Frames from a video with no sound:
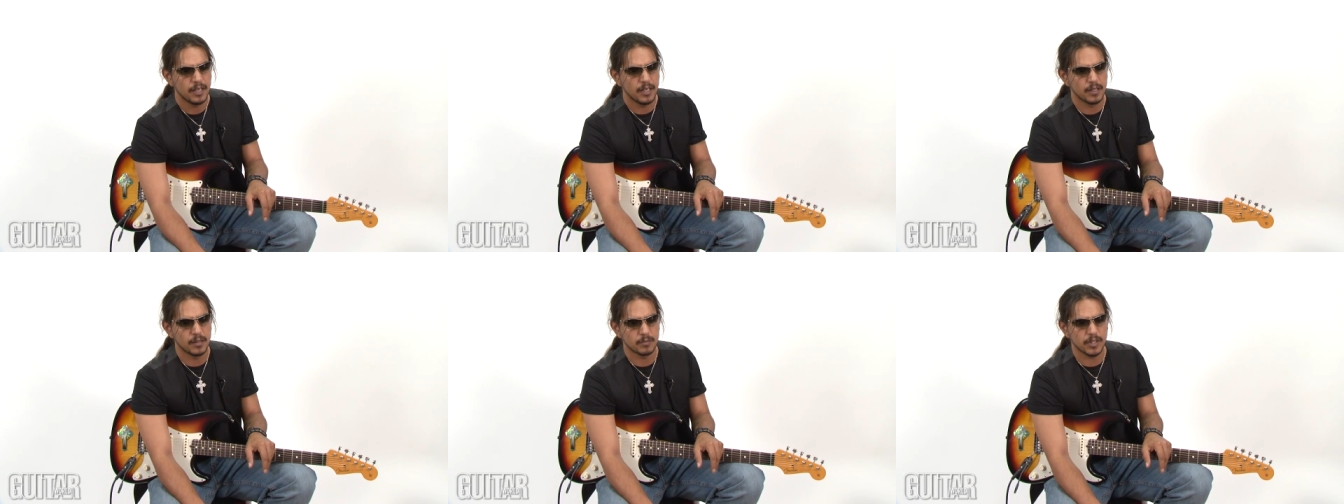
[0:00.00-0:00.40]

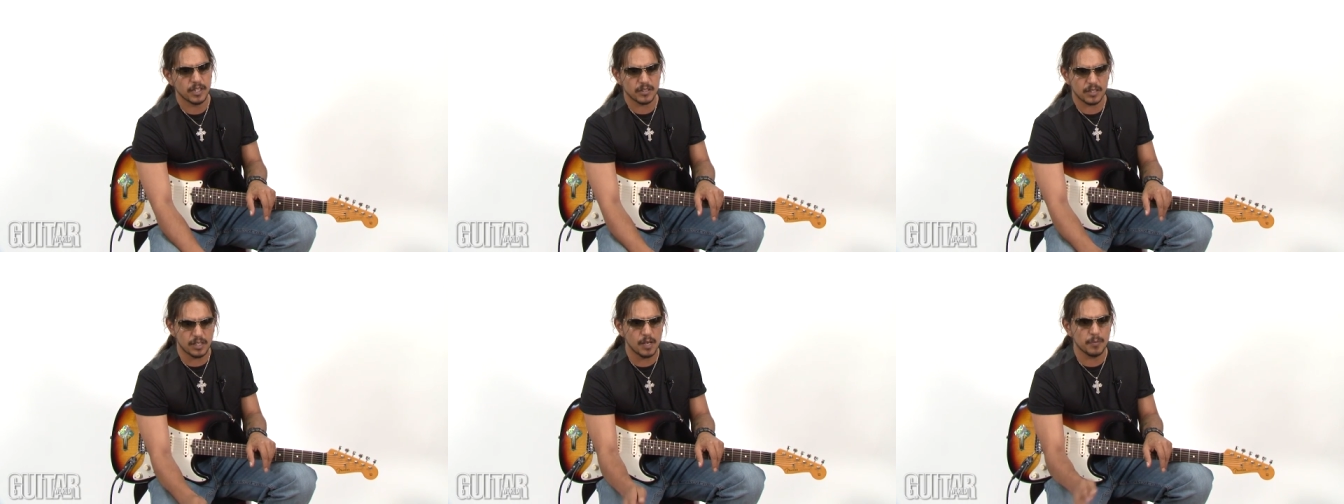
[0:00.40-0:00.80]
Um,
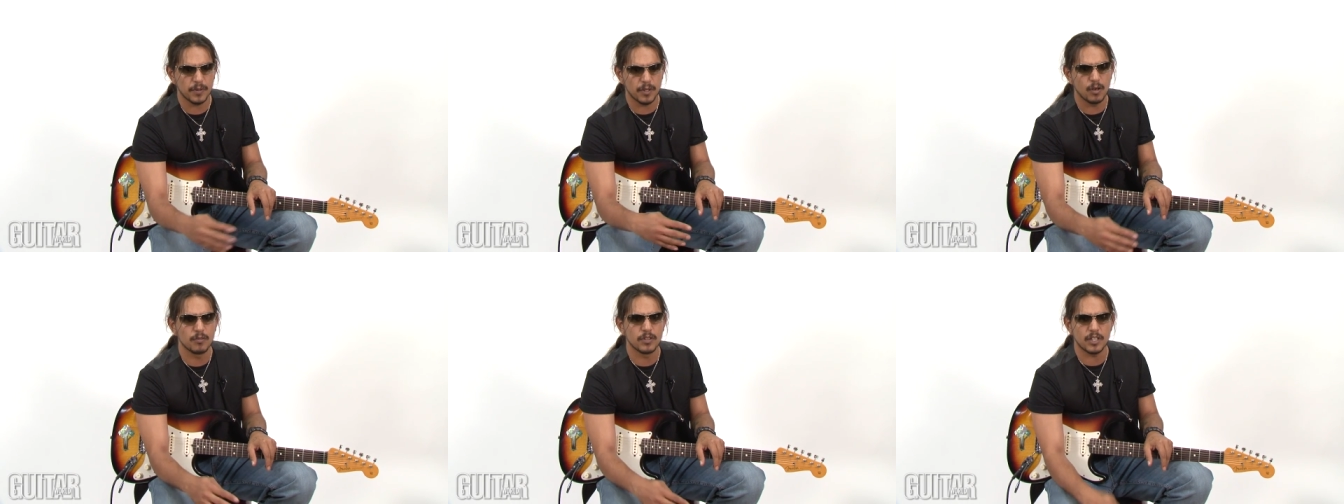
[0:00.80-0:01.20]
there's a
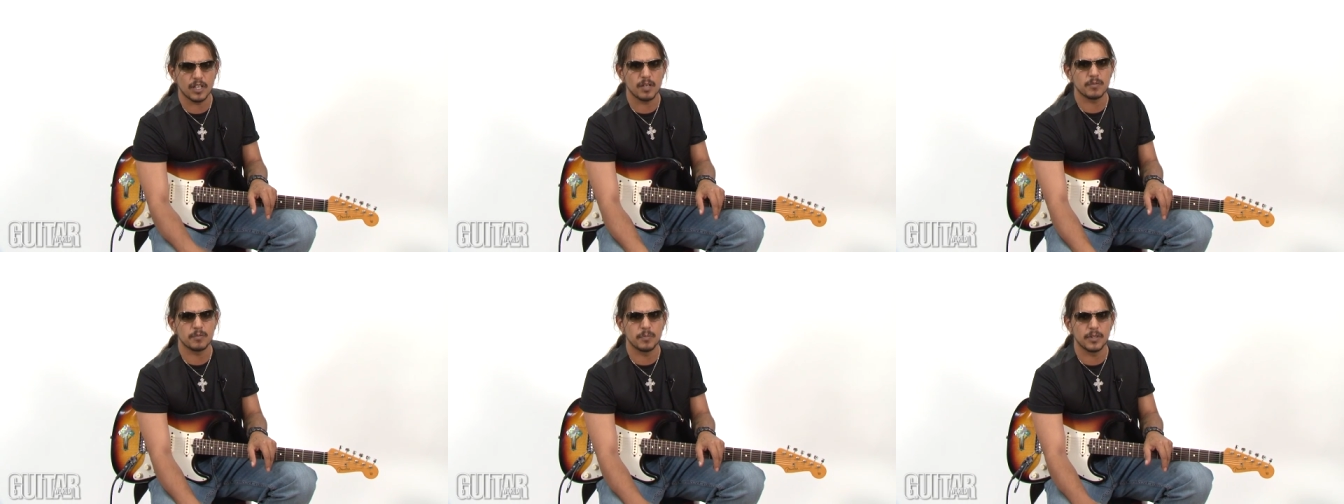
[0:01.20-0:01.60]
couple of
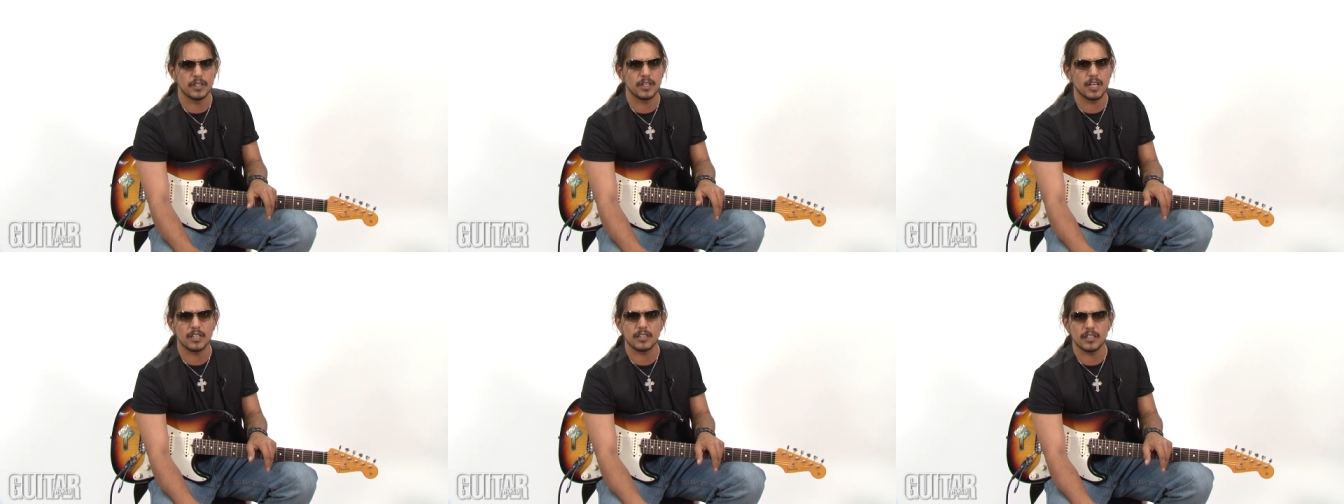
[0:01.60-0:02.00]
overdubs, but
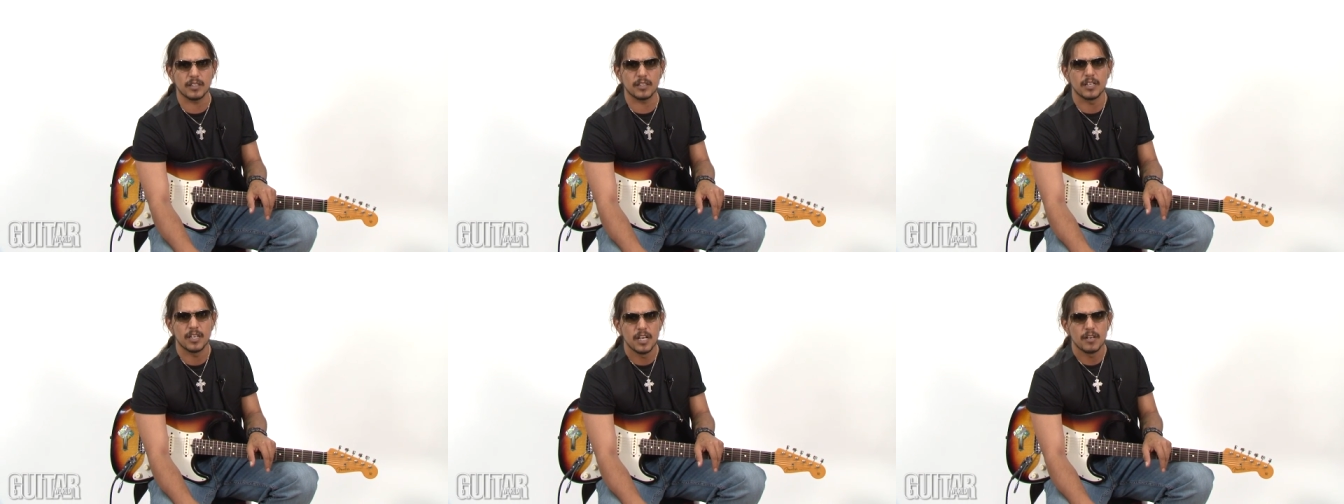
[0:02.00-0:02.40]

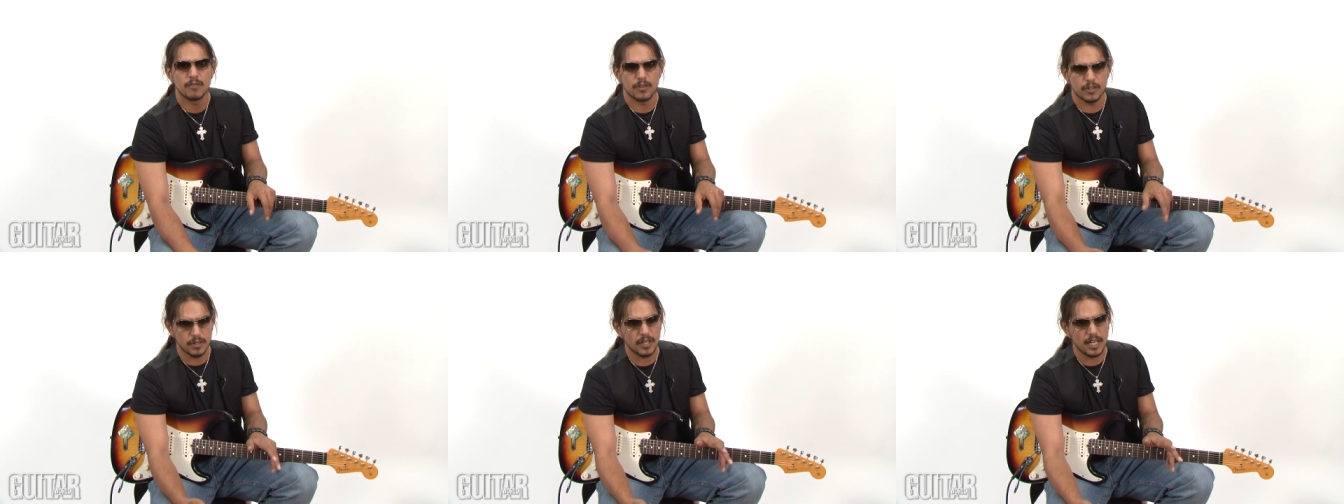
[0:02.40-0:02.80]
nothing for the,